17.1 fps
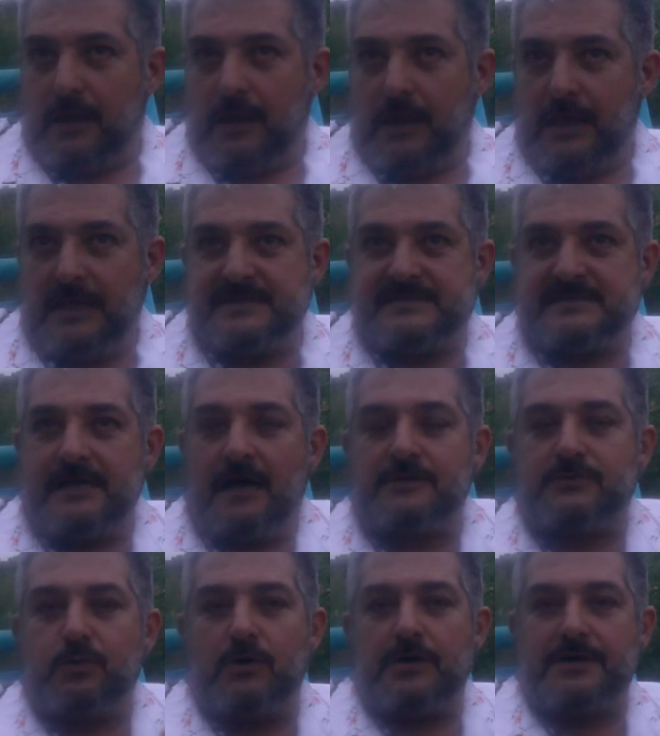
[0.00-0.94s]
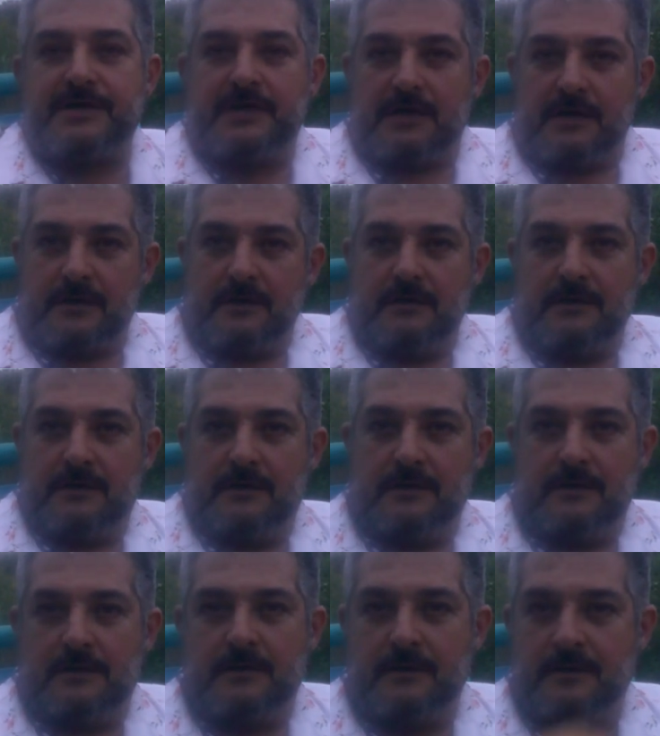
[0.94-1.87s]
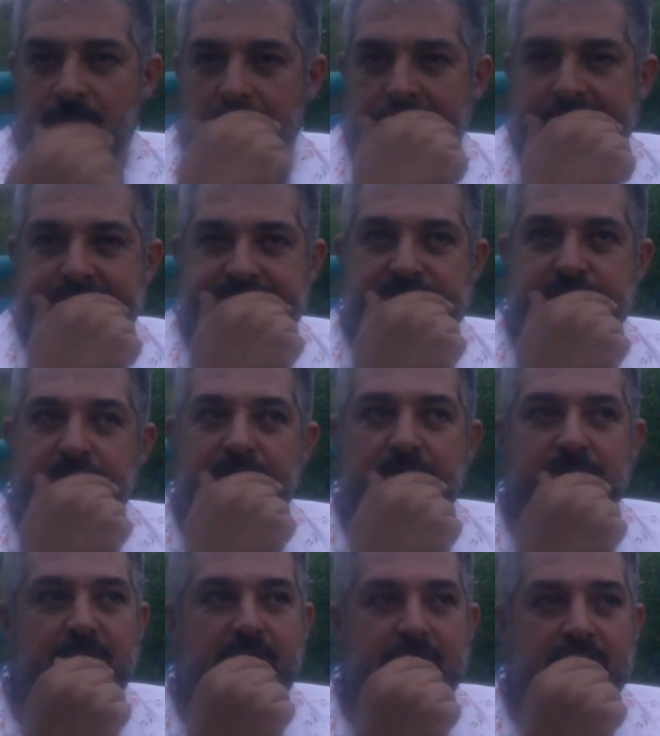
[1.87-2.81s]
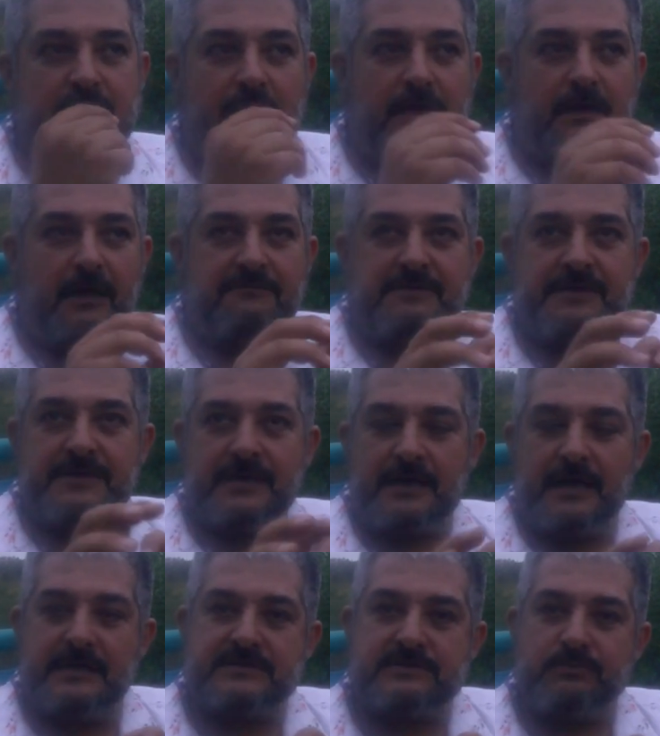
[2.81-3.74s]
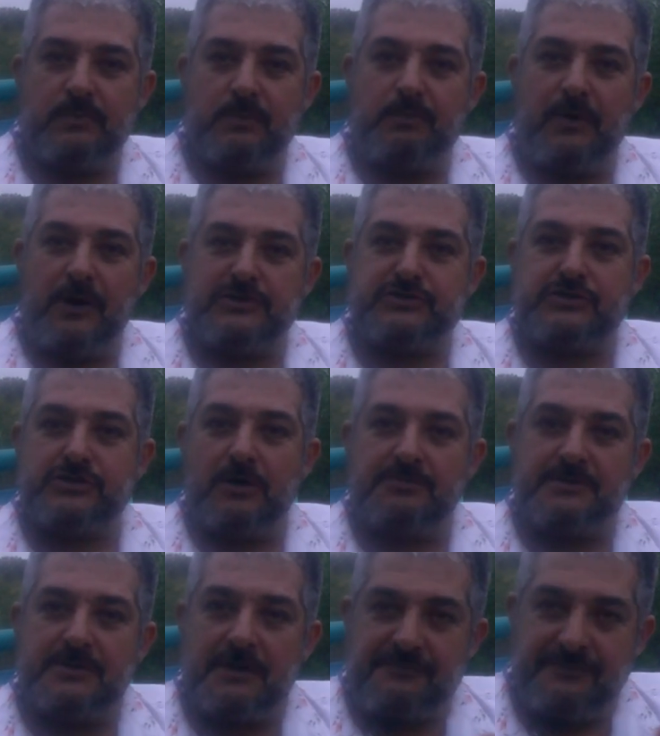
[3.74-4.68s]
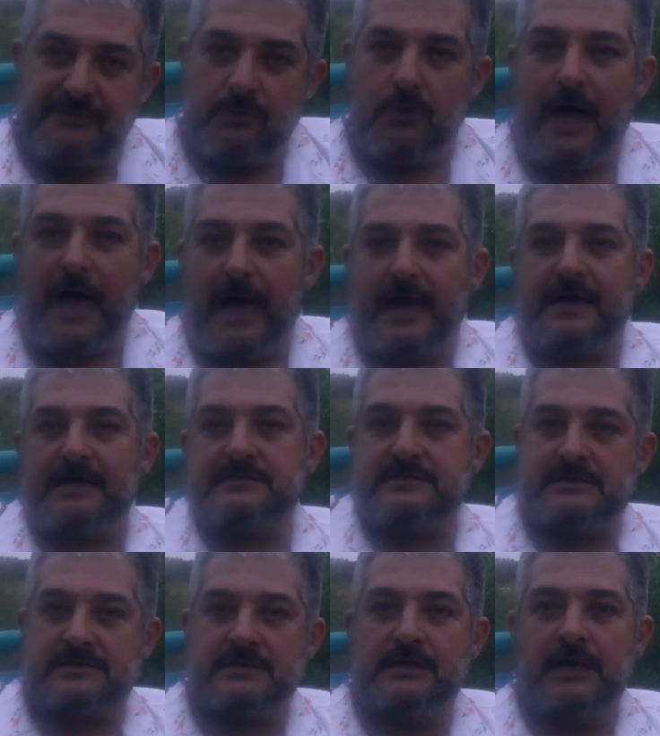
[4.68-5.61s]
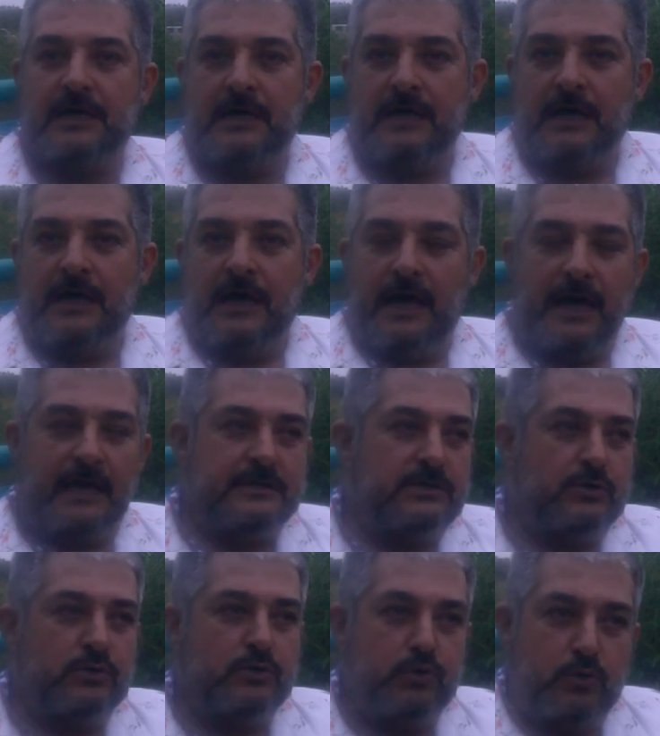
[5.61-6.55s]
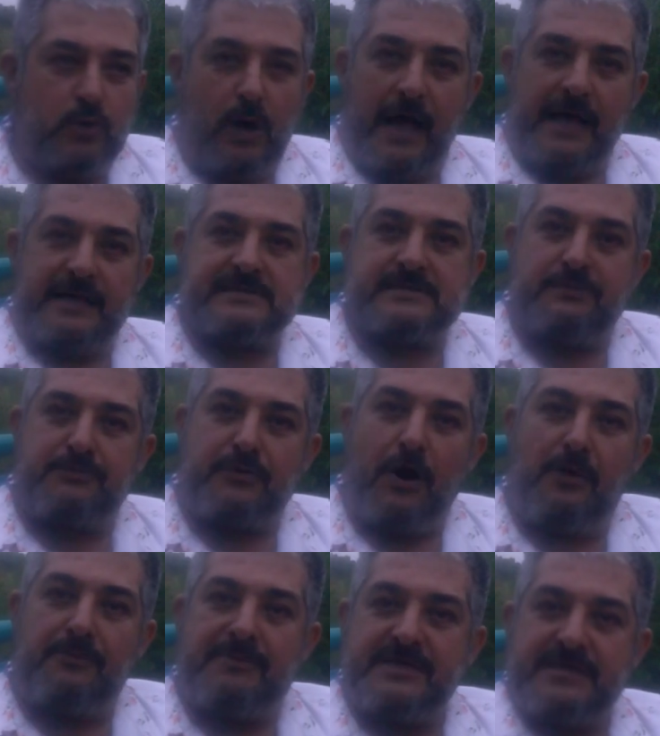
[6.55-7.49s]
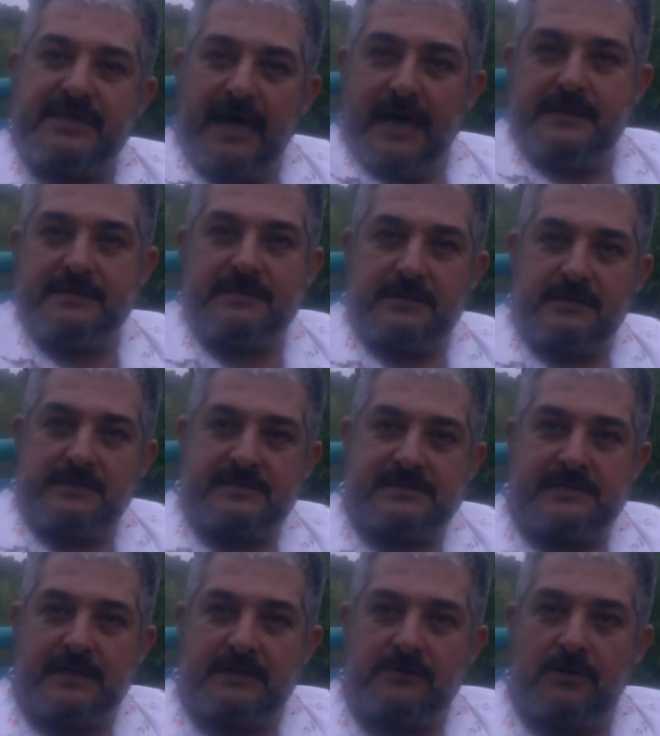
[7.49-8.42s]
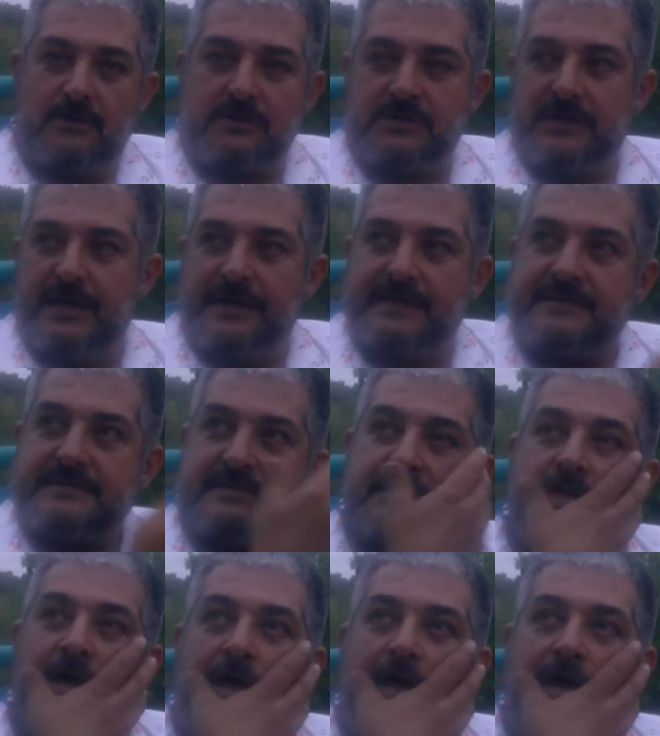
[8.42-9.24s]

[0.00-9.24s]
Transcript: It's not working. You see what I mean? Everything has bunched up in a few hands and you as the propagandist and your guest